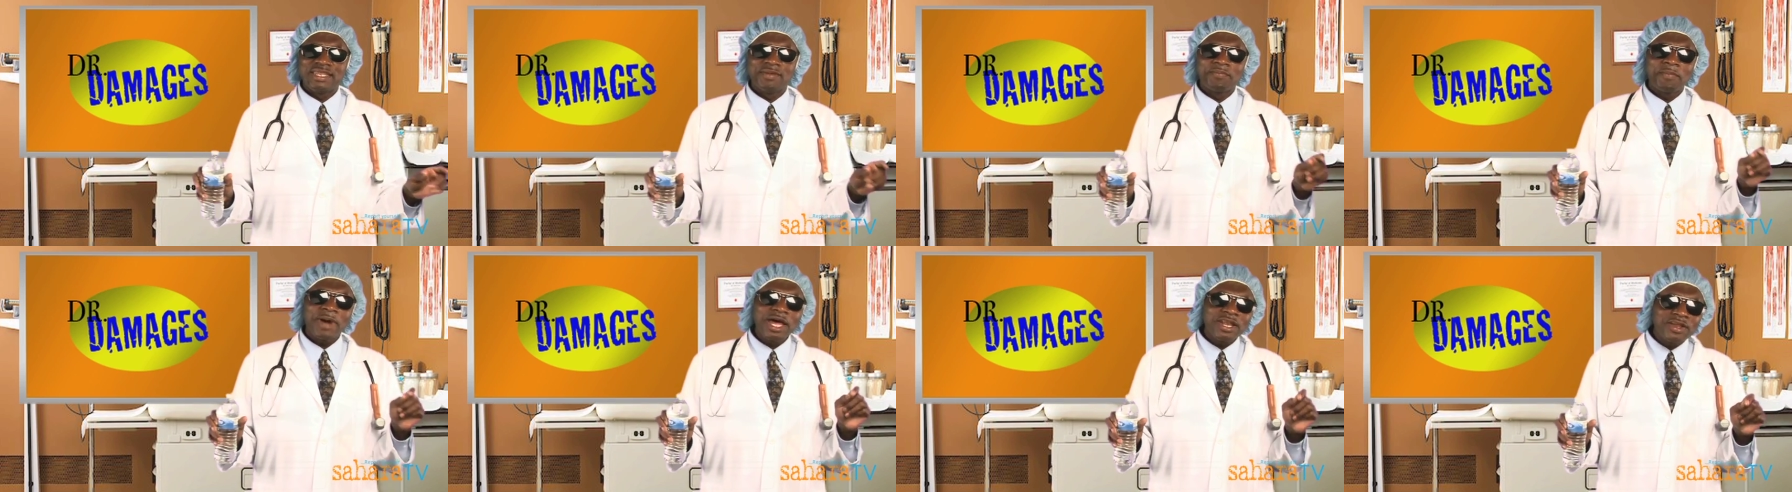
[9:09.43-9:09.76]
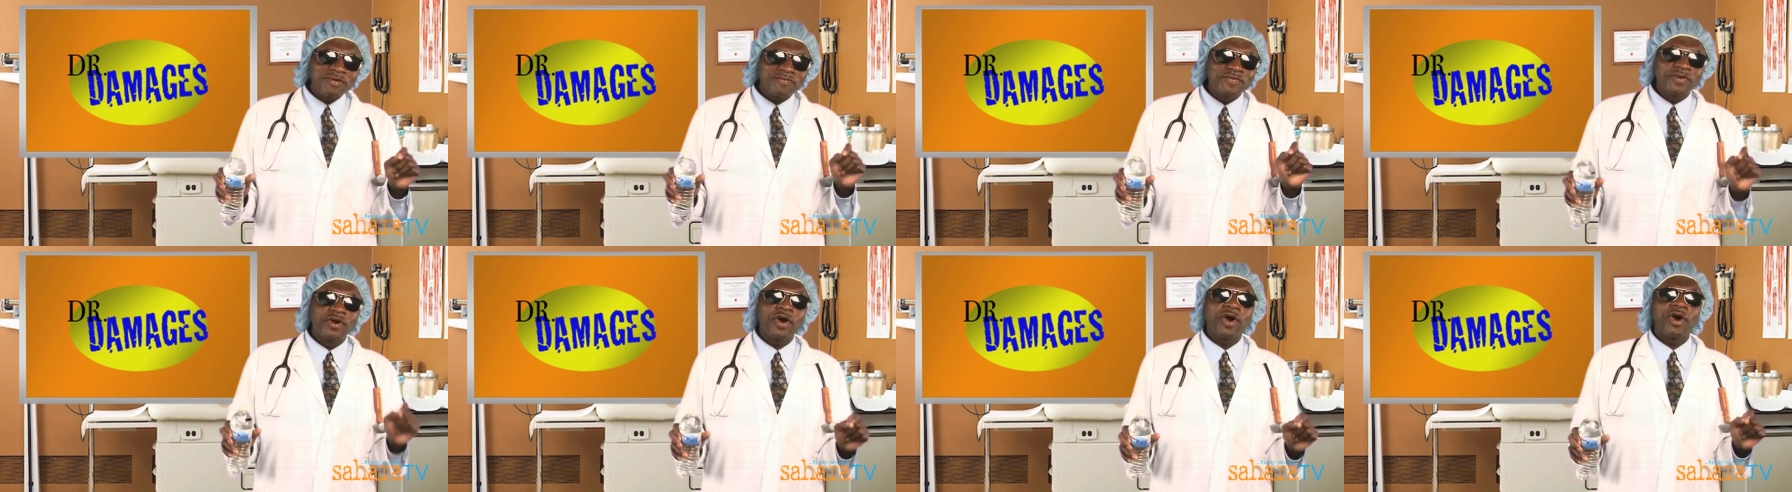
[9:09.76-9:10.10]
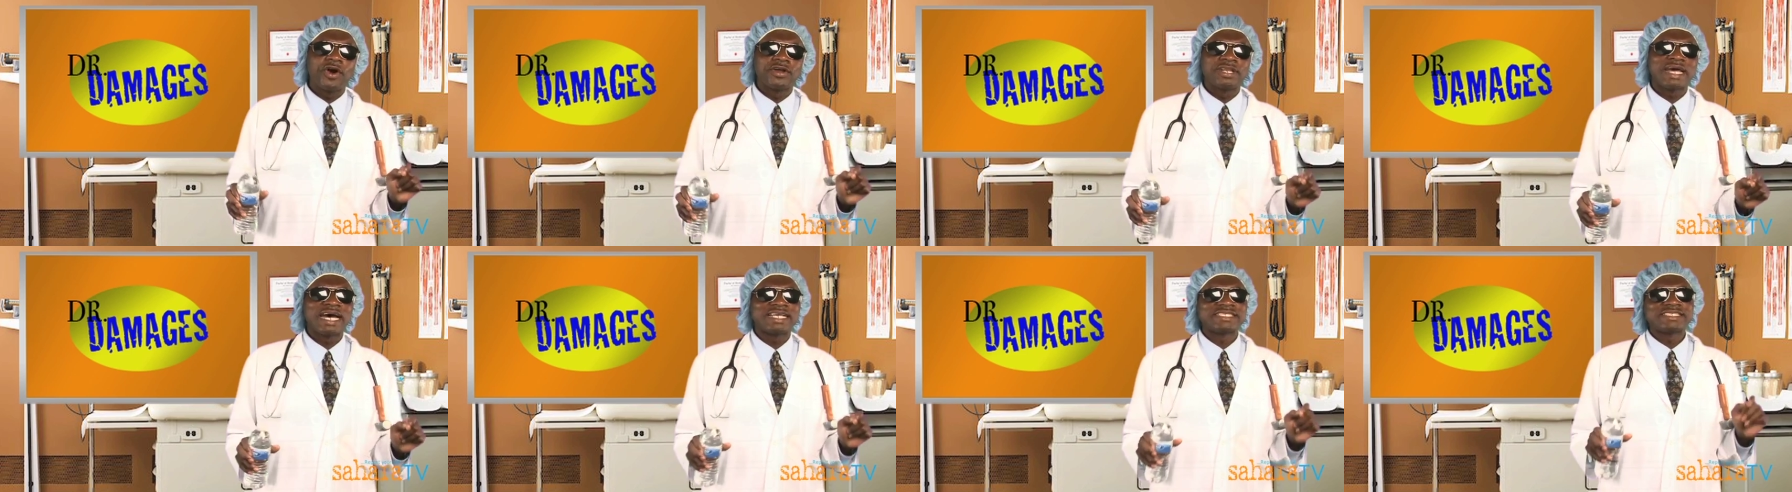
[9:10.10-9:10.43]
the man of
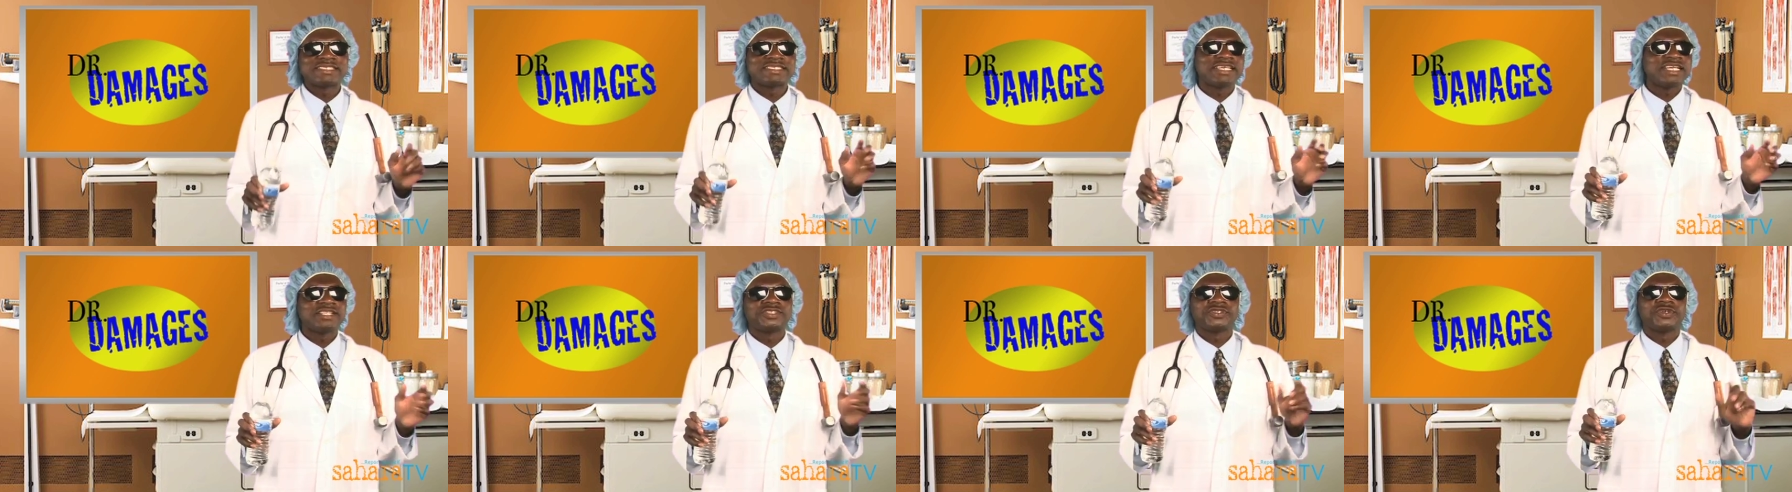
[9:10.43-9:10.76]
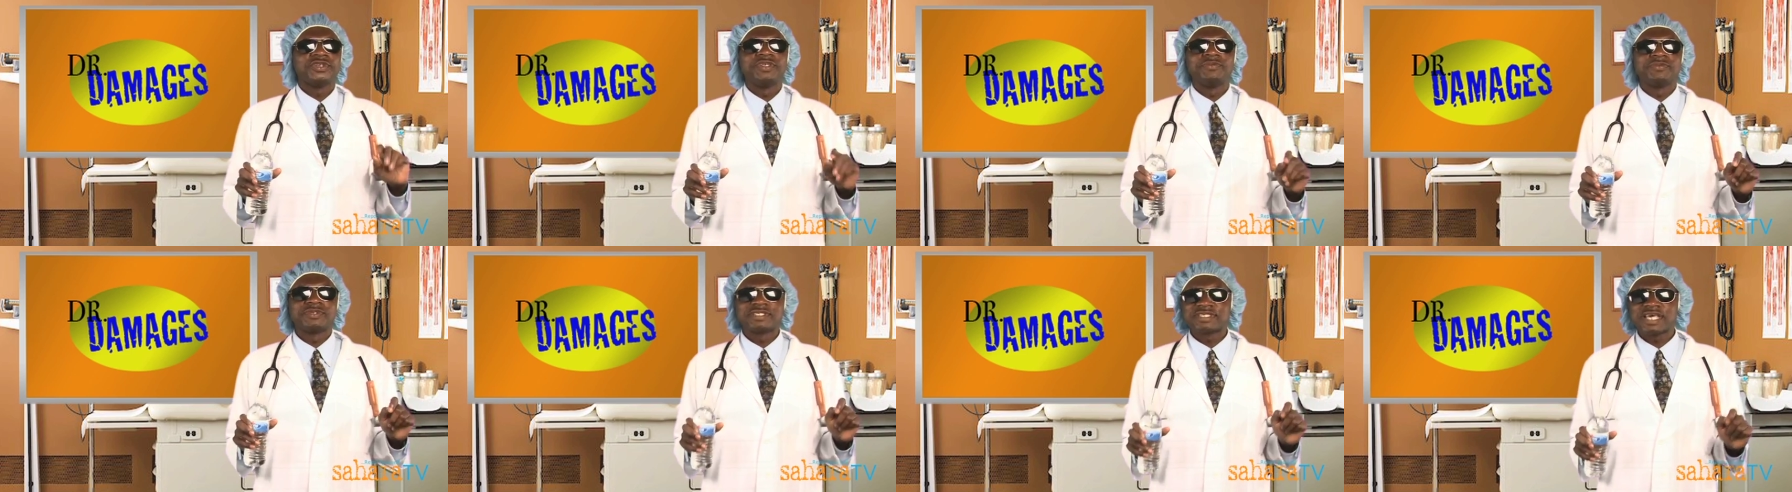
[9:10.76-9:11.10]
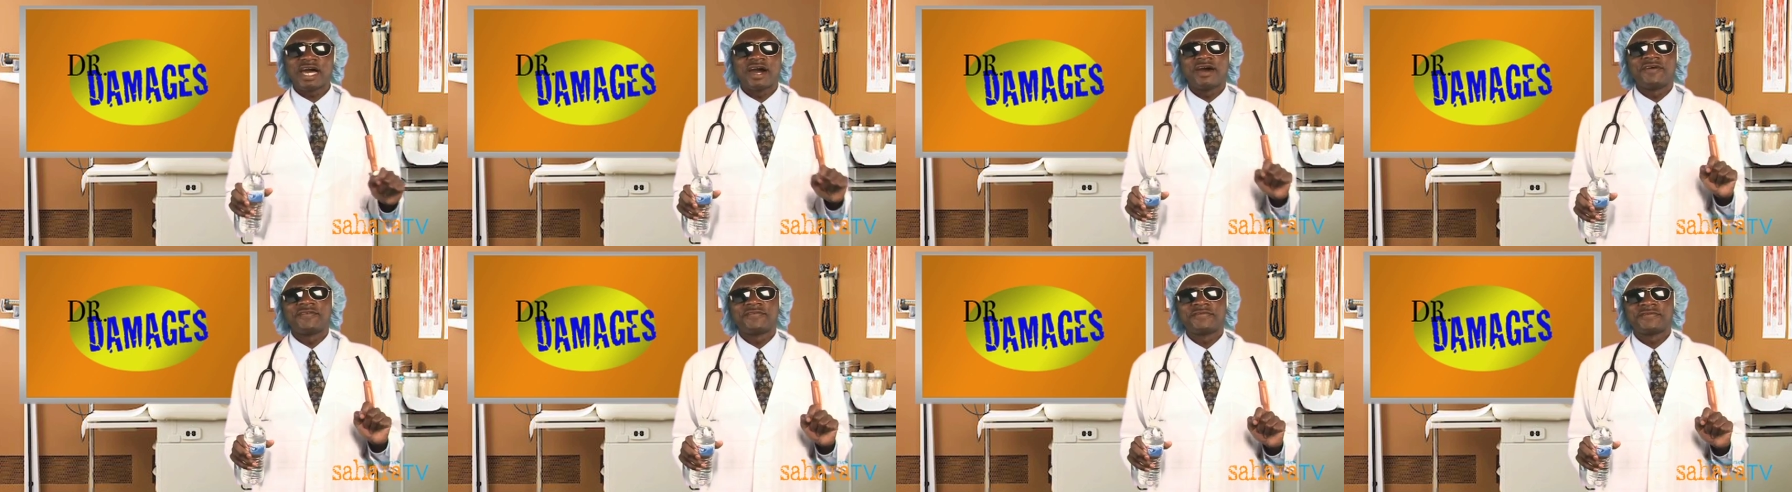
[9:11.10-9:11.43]
God has said to
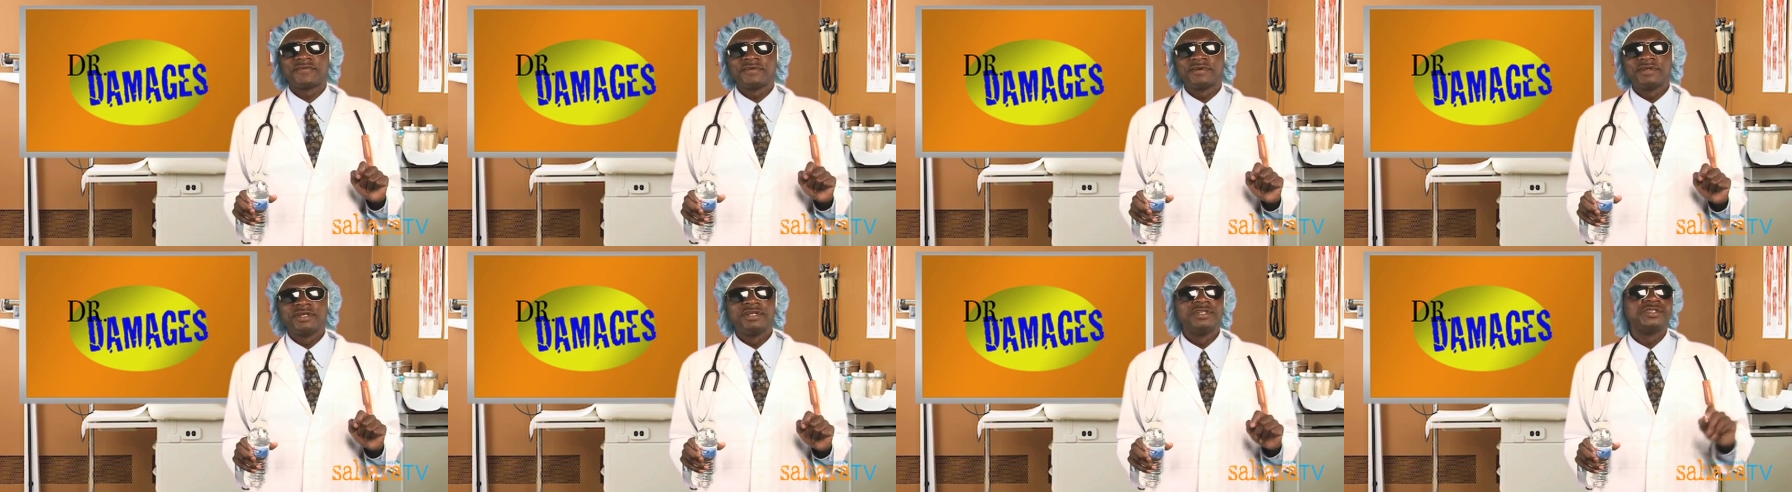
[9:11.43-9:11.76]
himself,